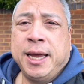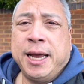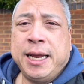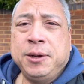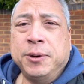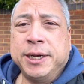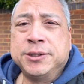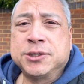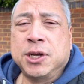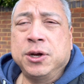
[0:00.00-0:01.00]
Anyway,
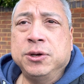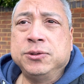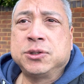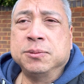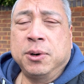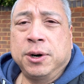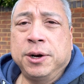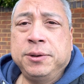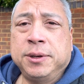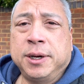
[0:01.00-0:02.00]
so
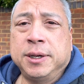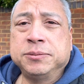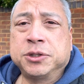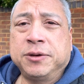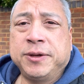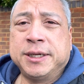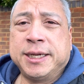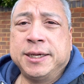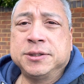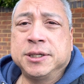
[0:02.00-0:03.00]
tomorrow I'm driving it
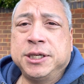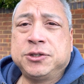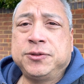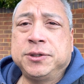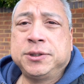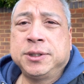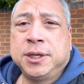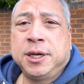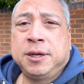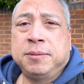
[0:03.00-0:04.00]
down to Litchfield.
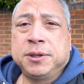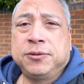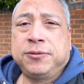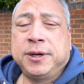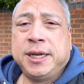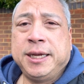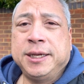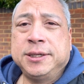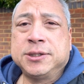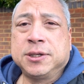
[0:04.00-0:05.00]
My good friend
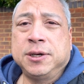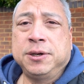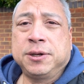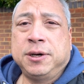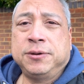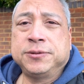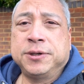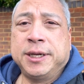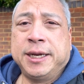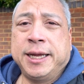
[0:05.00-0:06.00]
Ian is going to look after
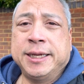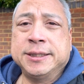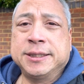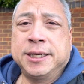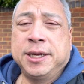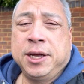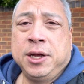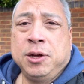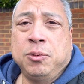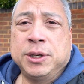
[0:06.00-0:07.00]
it and
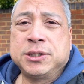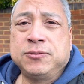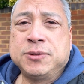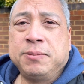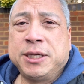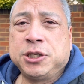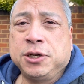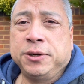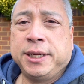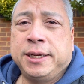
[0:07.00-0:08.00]
work some of his magic
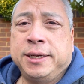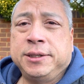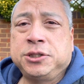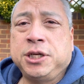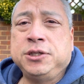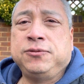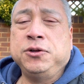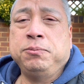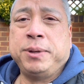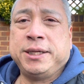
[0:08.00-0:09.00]
on it, change a
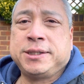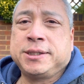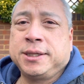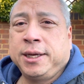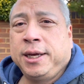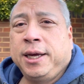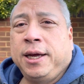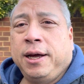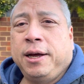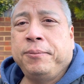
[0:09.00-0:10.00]
few bits,
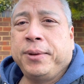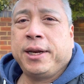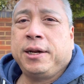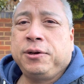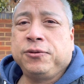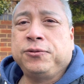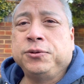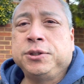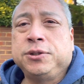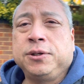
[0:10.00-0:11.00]
and I'll look
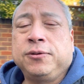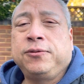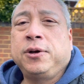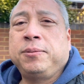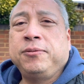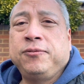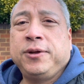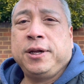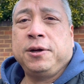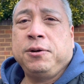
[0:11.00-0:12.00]
forward to doing a follow-up on
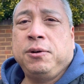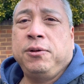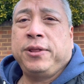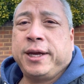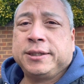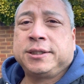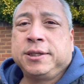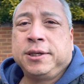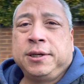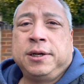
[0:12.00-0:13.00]
video on that
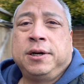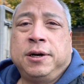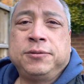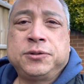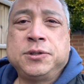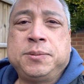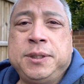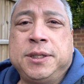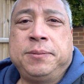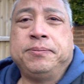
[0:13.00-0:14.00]
after it's been
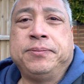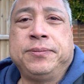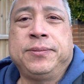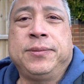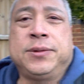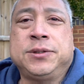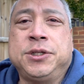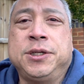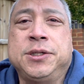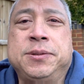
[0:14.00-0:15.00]
done.
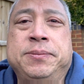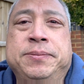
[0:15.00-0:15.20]
Cheers.